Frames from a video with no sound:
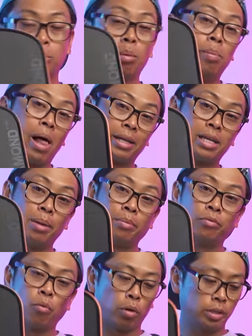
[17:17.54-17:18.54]
double black
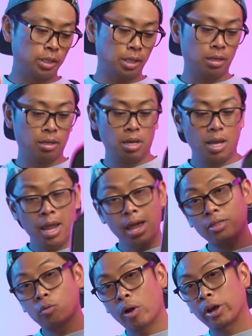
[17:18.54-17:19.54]
diamond 14,
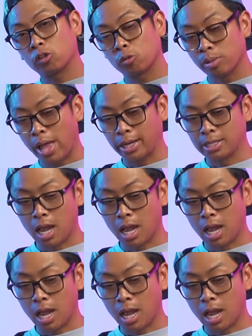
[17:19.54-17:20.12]
and the regular black